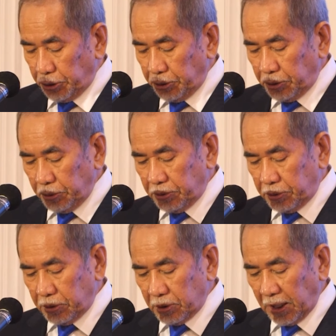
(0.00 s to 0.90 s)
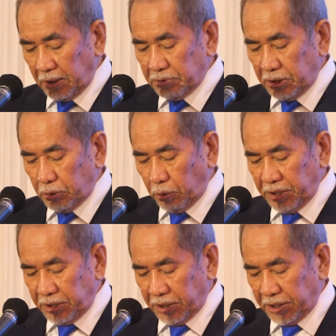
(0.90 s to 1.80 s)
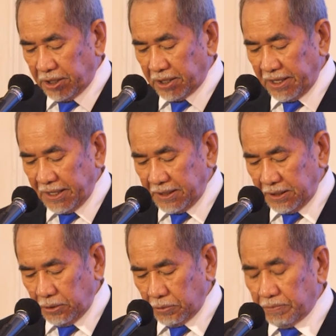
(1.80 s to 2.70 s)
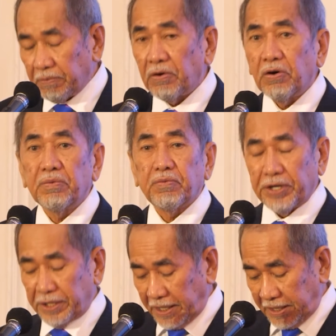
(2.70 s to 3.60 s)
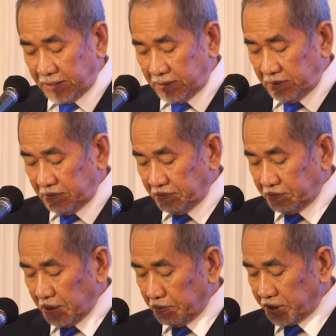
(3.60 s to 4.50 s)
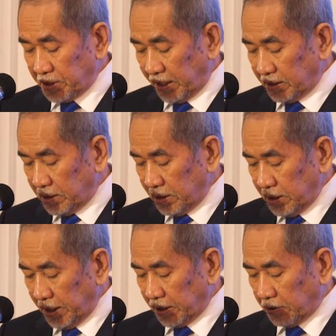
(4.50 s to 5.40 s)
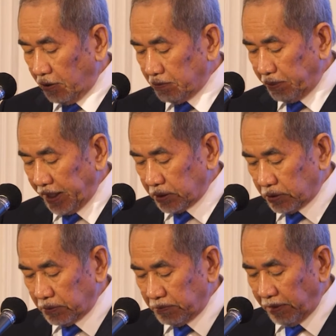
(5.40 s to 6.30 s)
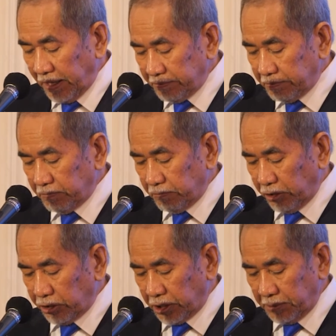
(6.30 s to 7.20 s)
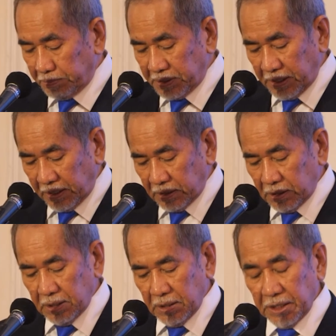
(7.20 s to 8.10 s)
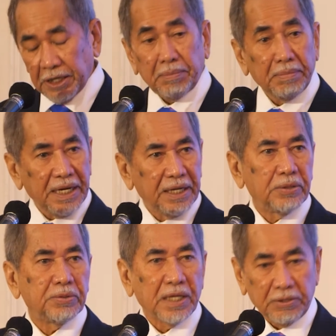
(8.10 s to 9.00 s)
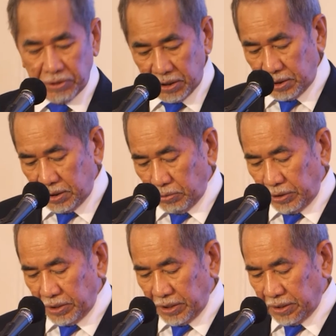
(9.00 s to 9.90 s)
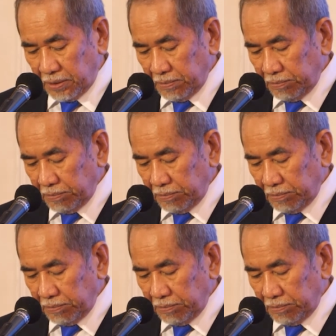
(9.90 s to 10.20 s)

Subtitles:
June 2020 declined to 4.9% and compared to 5.3% in May 2020.